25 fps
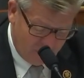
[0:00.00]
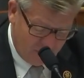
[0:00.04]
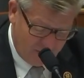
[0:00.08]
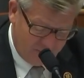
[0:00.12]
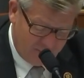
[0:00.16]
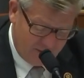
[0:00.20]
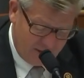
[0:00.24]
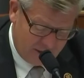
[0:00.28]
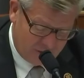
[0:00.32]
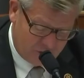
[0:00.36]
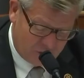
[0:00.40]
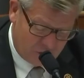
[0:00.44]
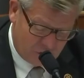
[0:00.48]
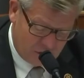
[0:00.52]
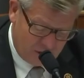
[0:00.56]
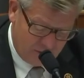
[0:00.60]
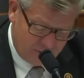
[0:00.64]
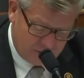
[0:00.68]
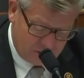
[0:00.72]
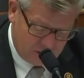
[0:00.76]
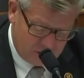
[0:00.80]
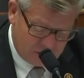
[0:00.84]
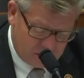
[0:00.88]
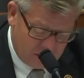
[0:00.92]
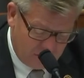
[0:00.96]
before the Financial
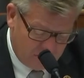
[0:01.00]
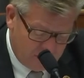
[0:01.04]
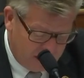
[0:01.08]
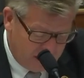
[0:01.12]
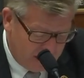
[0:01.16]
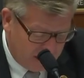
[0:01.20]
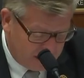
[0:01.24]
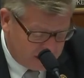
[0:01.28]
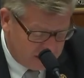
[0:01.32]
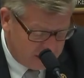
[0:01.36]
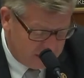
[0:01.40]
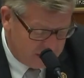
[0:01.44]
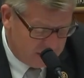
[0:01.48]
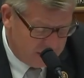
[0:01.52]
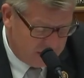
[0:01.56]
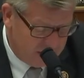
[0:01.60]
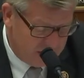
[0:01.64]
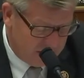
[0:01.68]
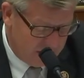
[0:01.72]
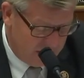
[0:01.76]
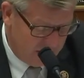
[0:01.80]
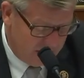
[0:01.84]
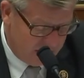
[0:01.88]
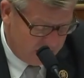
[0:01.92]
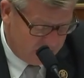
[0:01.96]
Services Committee, S E
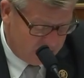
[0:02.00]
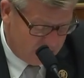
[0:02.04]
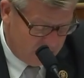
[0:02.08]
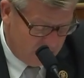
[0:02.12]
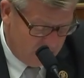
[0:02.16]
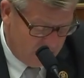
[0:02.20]
C uh,